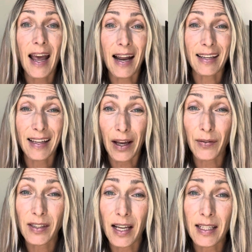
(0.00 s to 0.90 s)
and
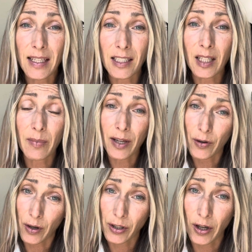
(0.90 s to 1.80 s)
gifts that need to be
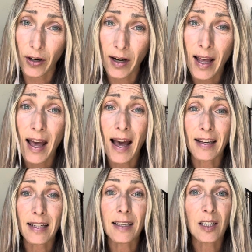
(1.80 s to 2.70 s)
nurtured
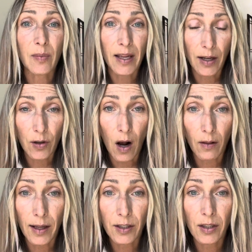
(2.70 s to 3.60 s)
and need to be
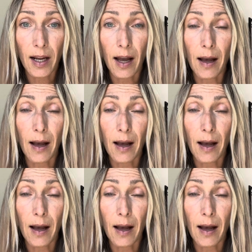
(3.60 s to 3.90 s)
acknowledged.